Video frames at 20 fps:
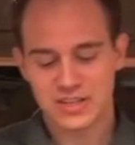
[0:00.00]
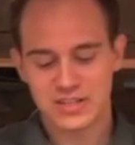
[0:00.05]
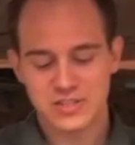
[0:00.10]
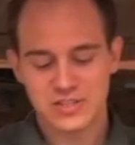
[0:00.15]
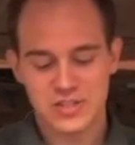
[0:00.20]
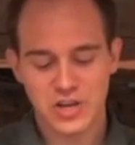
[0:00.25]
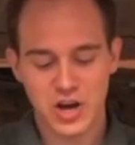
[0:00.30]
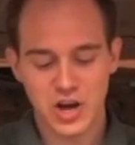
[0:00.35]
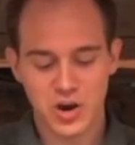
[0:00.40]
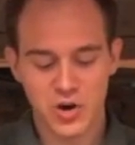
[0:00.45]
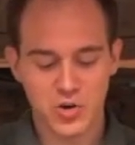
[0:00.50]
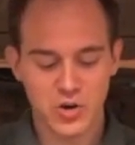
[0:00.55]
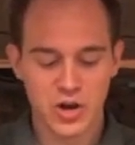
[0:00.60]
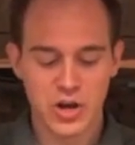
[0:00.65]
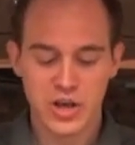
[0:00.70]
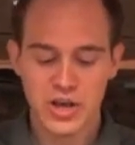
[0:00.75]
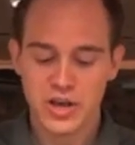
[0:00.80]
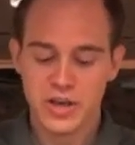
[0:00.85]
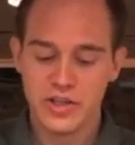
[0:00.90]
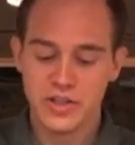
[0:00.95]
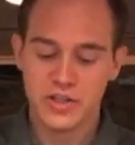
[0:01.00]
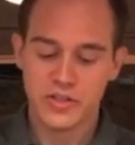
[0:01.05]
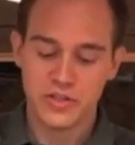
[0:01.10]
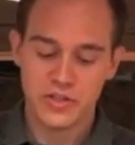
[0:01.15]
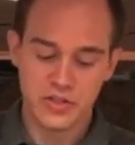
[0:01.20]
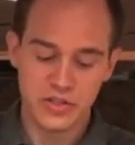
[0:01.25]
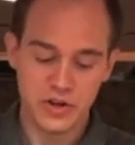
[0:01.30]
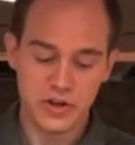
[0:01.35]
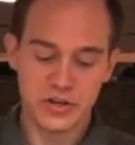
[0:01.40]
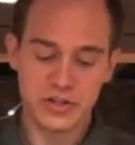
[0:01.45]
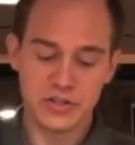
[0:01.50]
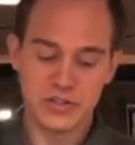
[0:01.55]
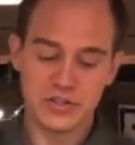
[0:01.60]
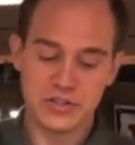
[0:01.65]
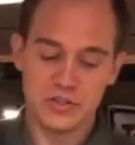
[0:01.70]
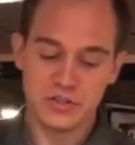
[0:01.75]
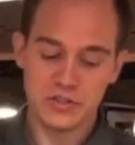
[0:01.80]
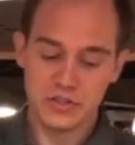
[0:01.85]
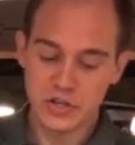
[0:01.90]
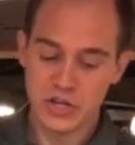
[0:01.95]
So
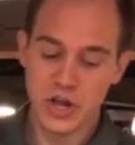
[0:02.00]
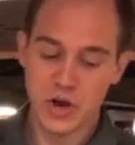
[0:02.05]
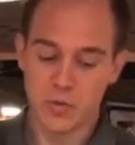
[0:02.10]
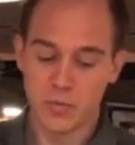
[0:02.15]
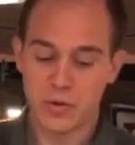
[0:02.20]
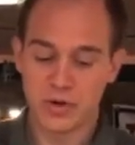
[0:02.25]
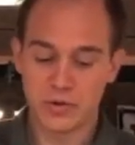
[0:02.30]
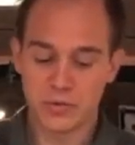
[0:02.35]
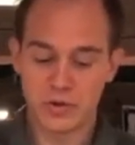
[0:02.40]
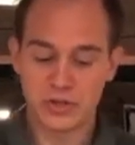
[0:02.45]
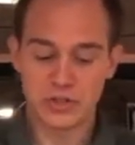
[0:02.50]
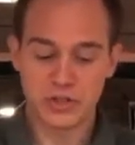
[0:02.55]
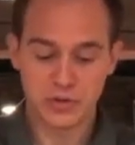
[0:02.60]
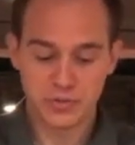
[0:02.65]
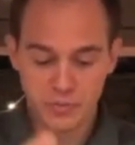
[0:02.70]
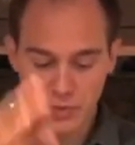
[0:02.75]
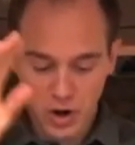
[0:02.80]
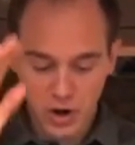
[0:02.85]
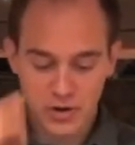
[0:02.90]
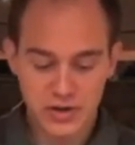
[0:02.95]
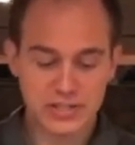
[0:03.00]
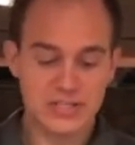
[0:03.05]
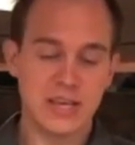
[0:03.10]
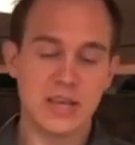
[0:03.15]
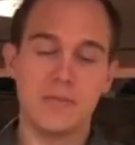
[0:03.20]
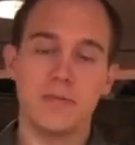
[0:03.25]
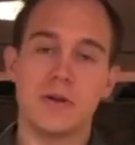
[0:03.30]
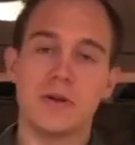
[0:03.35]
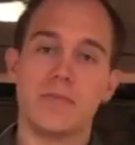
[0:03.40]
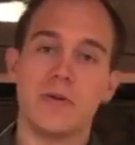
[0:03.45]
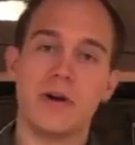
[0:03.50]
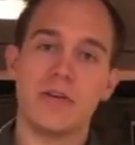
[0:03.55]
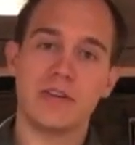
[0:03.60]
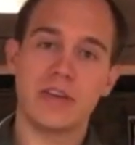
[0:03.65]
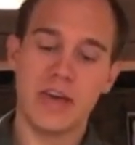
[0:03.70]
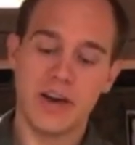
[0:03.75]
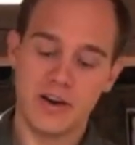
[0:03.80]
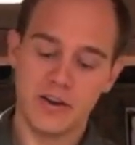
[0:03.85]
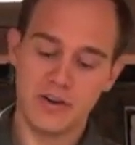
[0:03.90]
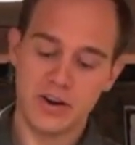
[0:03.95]
there's, we should always keep it
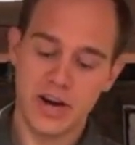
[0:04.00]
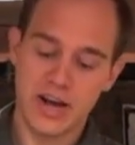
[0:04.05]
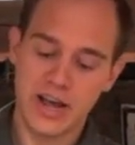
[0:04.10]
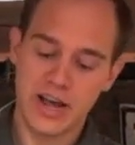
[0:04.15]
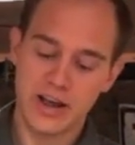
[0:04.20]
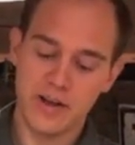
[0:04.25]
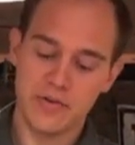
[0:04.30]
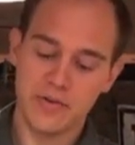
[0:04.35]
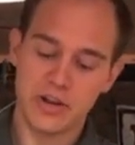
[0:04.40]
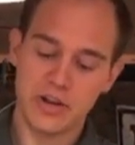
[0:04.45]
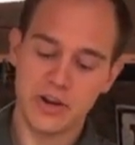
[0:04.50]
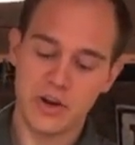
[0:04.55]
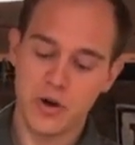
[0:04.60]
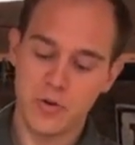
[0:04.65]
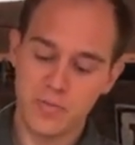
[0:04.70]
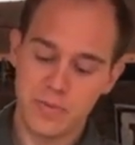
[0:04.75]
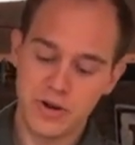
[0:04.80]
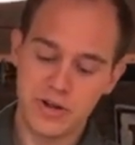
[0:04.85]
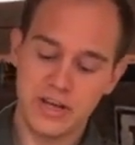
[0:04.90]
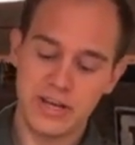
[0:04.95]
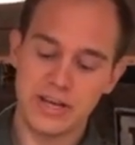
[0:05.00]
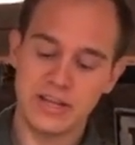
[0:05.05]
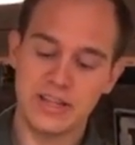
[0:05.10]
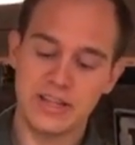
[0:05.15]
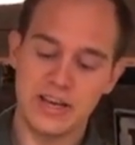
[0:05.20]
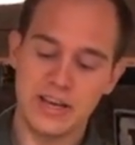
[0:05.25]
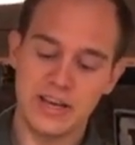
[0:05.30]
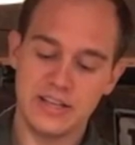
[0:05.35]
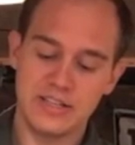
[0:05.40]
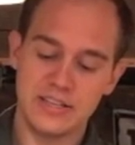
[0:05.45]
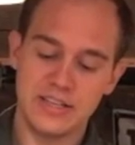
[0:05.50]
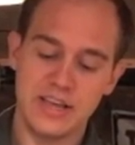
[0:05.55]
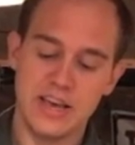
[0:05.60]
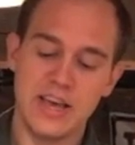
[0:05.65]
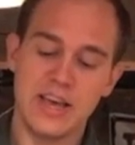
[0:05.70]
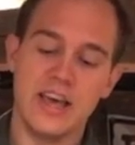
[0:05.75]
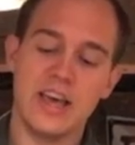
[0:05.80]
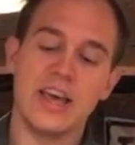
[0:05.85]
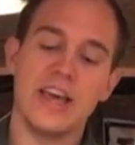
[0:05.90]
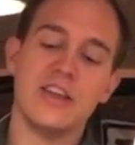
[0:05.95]
above counter height. We can open it like this,
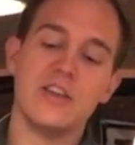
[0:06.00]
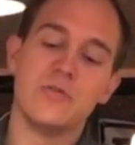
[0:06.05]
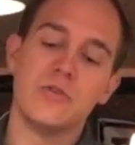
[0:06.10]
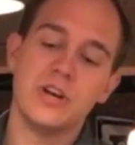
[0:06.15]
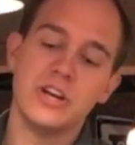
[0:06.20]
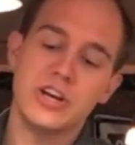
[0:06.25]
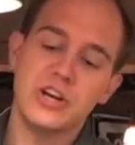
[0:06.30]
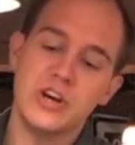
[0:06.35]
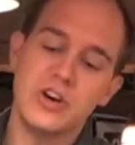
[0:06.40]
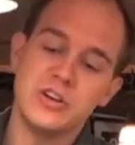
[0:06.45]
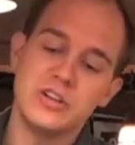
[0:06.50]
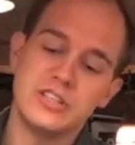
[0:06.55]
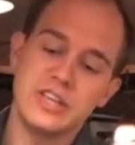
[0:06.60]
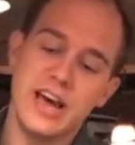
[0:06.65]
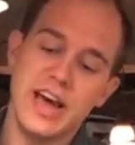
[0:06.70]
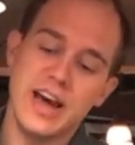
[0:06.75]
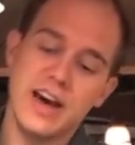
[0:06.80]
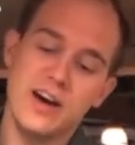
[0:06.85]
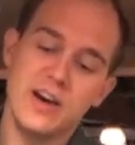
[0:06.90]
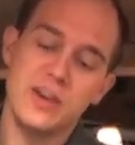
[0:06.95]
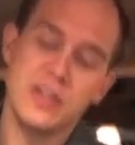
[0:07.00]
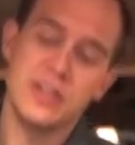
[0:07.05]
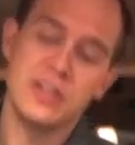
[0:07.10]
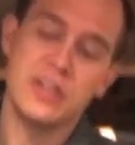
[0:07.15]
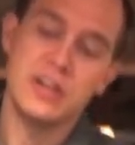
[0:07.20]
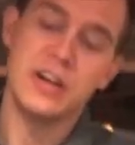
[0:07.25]
and you want to go down